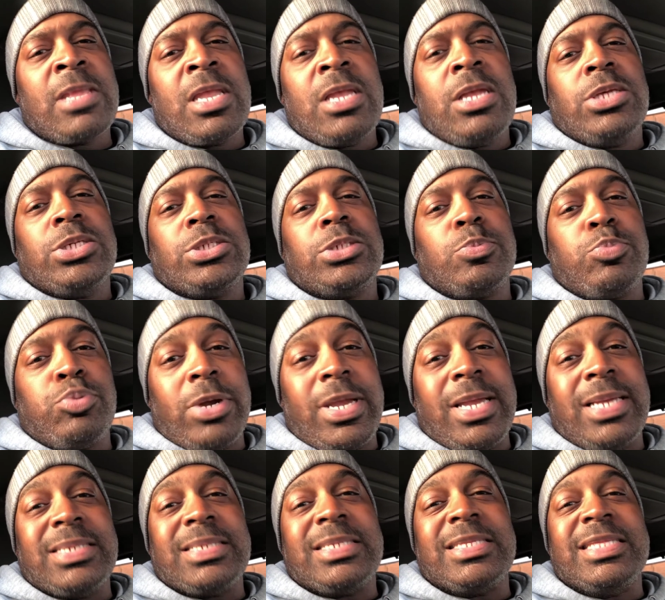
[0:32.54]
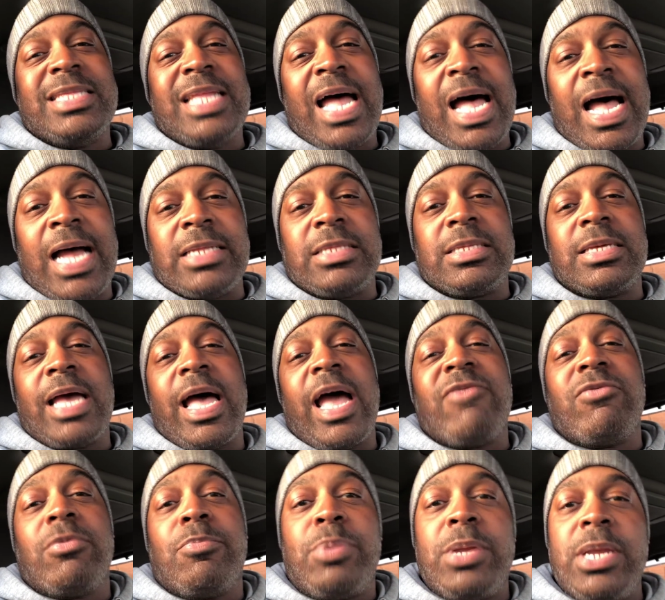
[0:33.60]
Spring is not, I
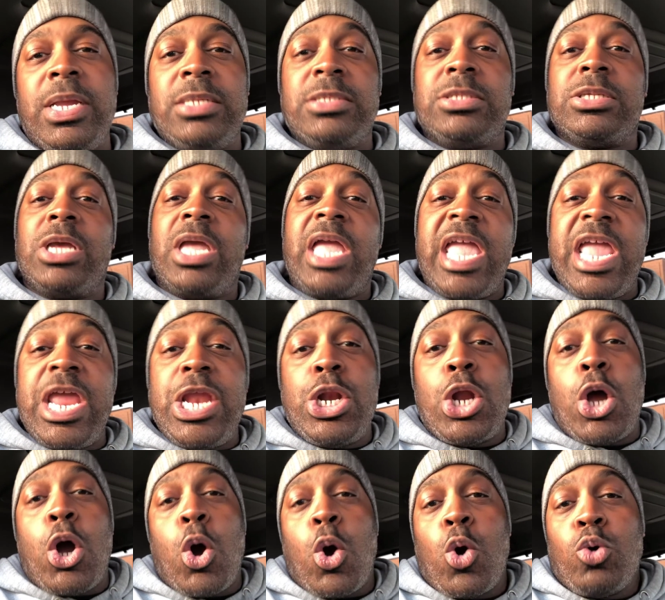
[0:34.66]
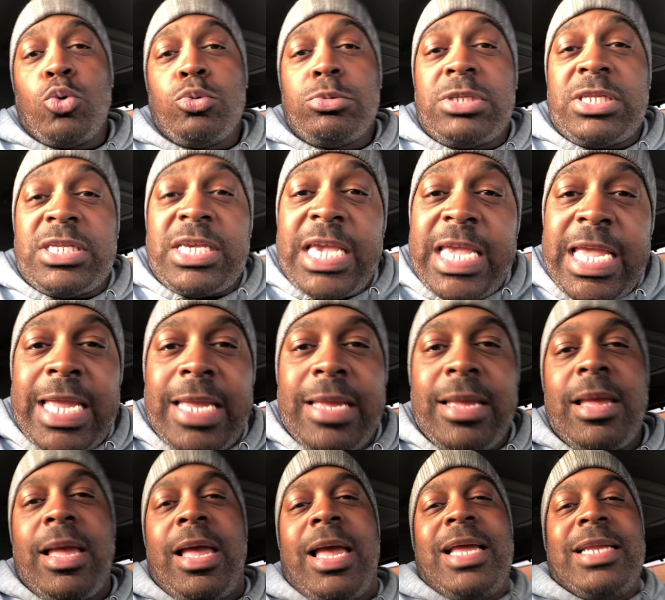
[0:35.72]
repeat, NOT,
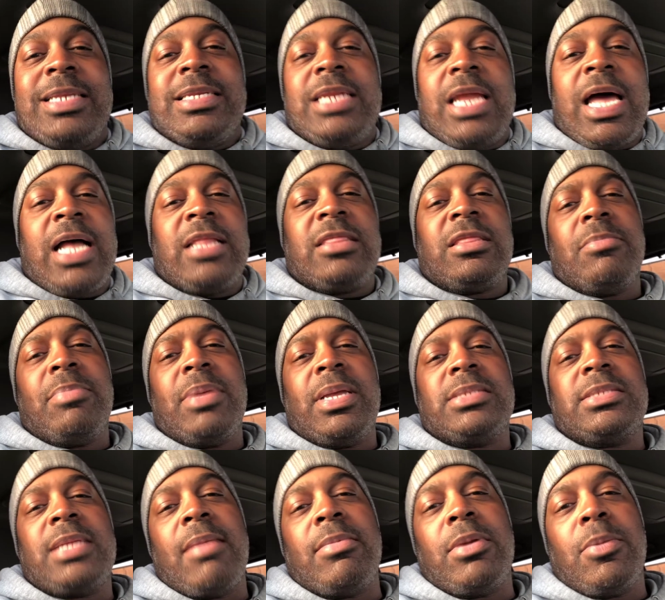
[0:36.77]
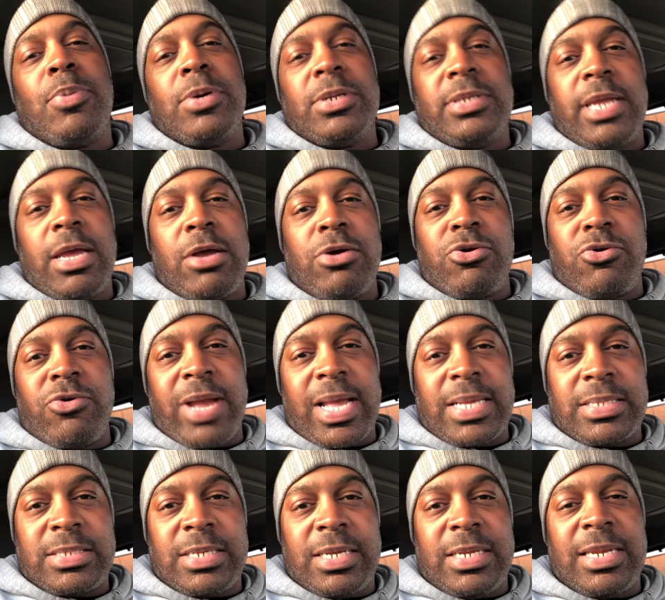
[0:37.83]
not the best time to put down
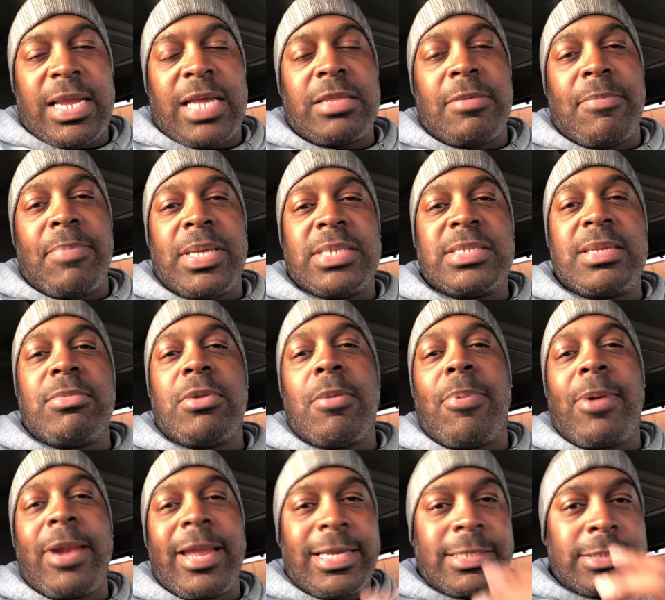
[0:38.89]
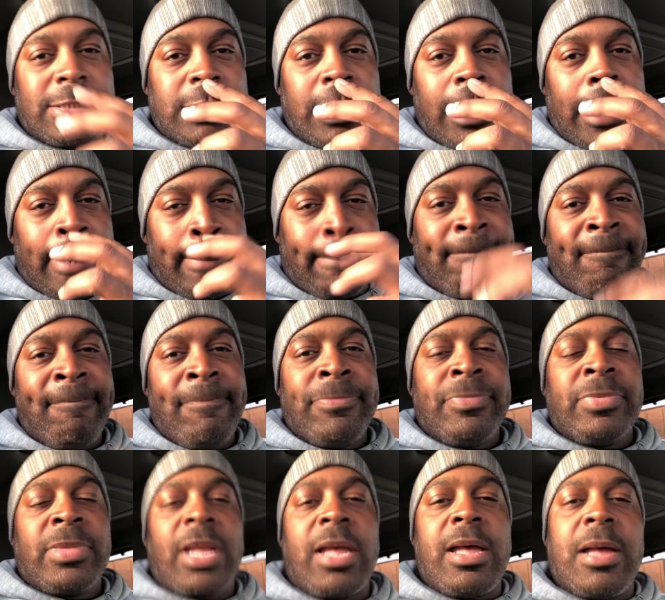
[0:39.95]
grass seed, not the best time to plant seed,
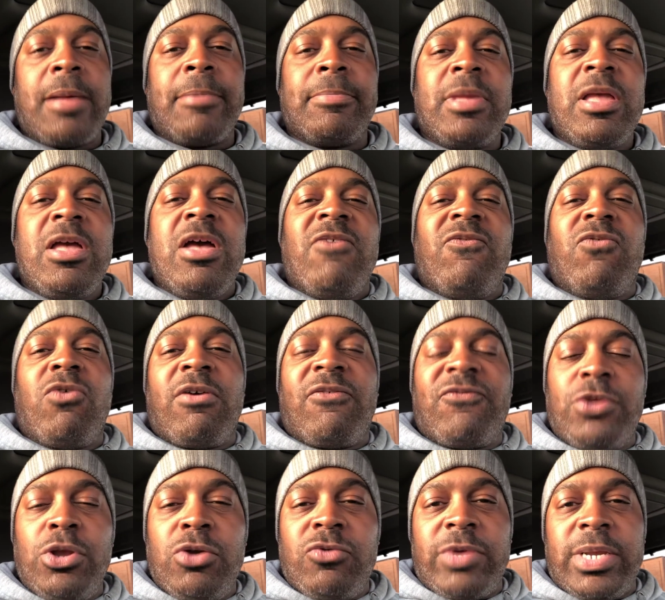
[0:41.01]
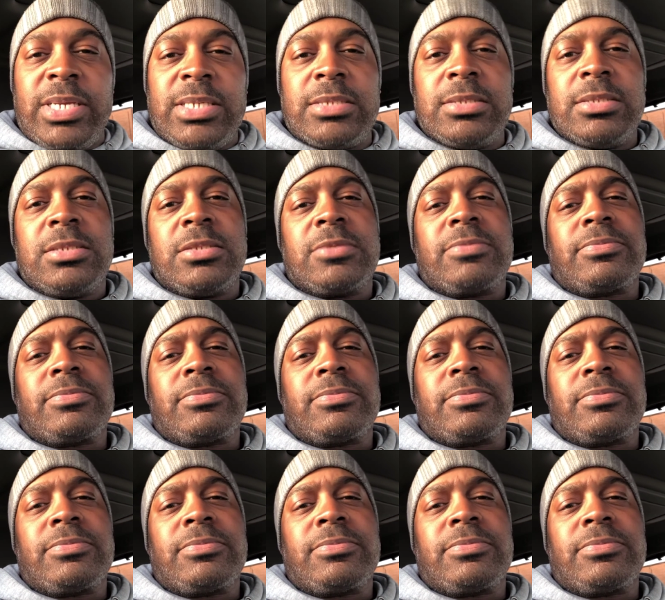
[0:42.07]
for a few reasons.